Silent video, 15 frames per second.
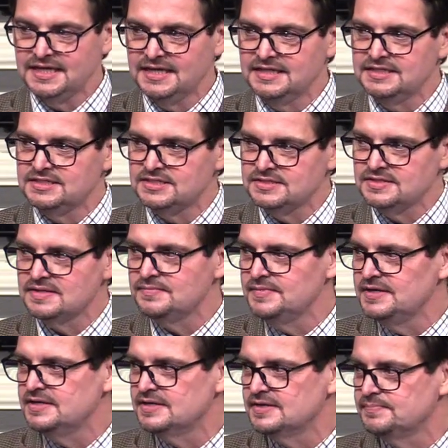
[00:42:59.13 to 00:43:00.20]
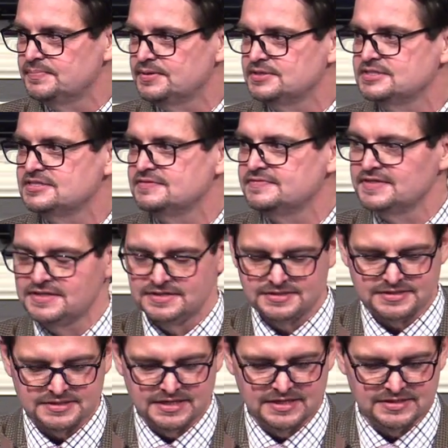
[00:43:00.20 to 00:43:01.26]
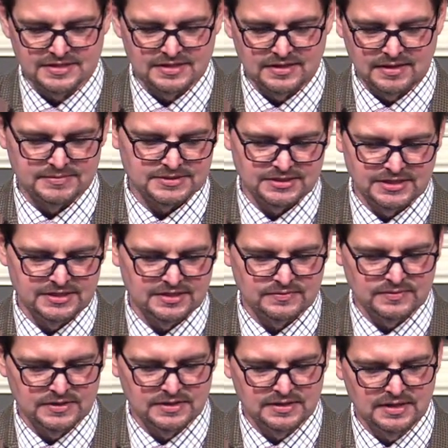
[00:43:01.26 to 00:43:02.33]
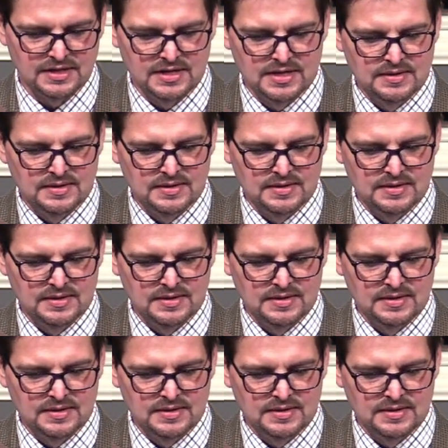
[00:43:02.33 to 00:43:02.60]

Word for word: into the mirror perseveres into the I'm sorry, into the word,